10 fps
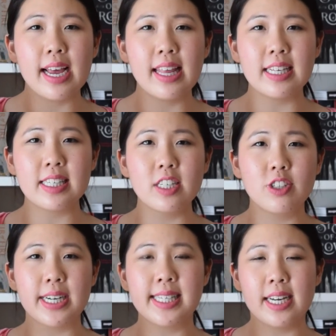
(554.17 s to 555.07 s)
and he's
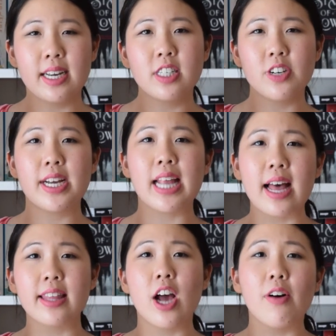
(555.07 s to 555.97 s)
addressing it to an
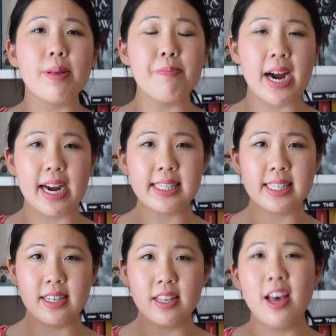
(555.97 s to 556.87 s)
unknown person.